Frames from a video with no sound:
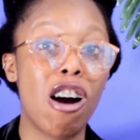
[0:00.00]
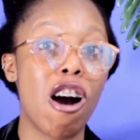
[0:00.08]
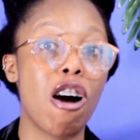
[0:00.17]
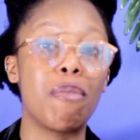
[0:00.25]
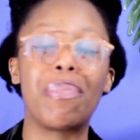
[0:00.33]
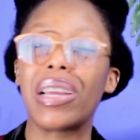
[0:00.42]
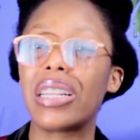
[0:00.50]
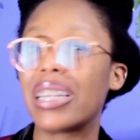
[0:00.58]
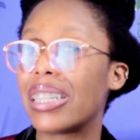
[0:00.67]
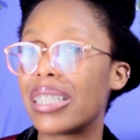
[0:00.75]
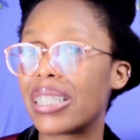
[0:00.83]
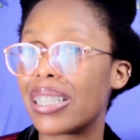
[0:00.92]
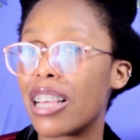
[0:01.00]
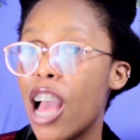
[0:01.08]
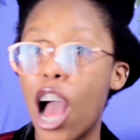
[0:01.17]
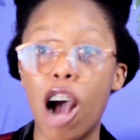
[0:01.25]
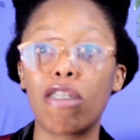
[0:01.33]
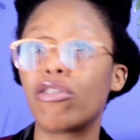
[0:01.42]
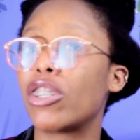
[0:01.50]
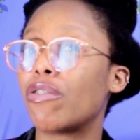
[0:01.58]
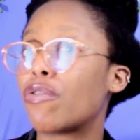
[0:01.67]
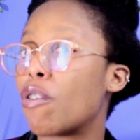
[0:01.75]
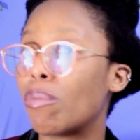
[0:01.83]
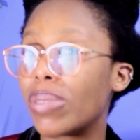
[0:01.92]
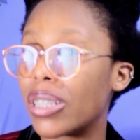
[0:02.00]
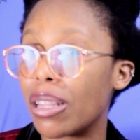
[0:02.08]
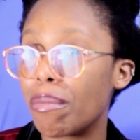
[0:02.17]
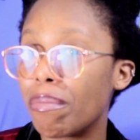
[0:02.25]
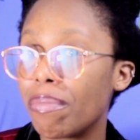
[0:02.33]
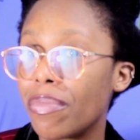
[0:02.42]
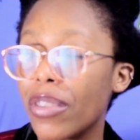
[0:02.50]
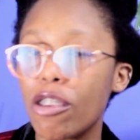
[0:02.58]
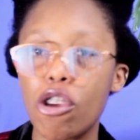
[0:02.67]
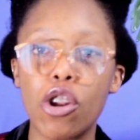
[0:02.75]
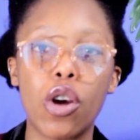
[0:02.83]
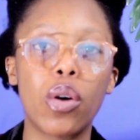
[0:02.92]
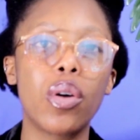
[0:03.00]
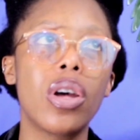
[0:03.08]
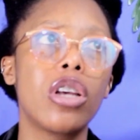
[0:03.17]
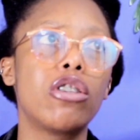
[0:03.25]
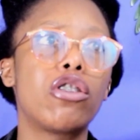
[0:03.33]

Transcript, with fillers: her opinions, how she forms them, you know.